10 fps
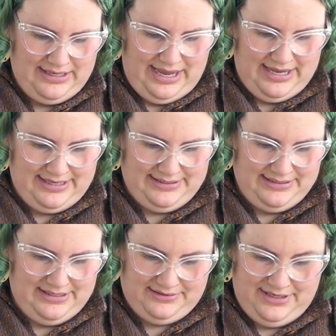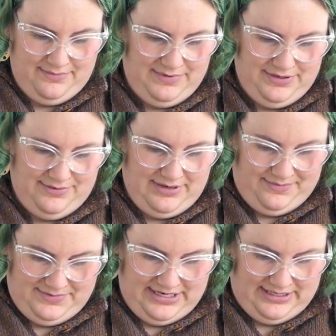and I'll keep you
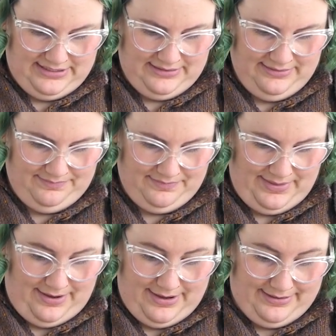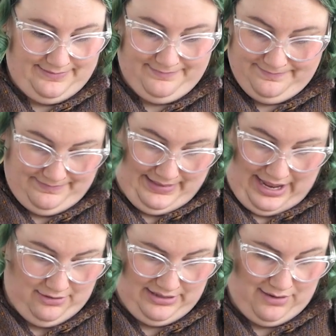updated on
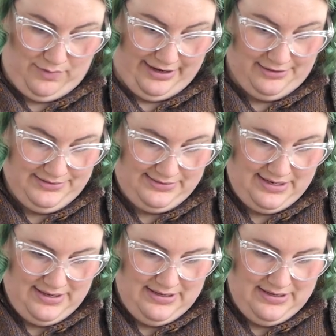how that wears.